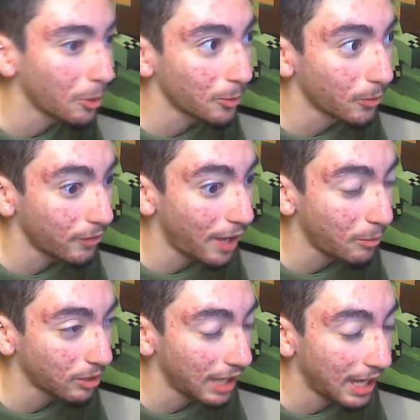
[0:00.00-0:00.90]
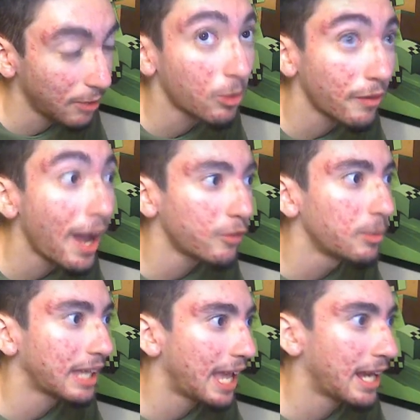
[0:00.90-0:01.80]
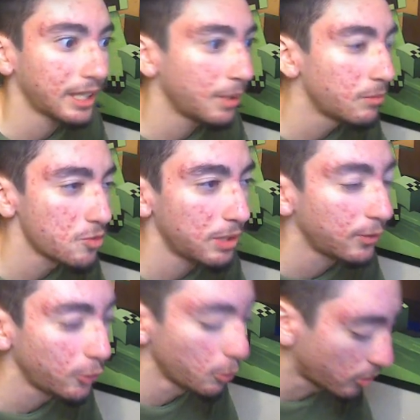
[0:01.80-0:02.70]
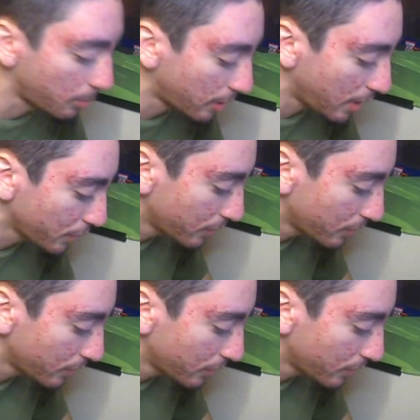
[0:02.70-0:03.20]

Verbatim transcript: the revival, mechan revival mechanic and him just being super oppressive and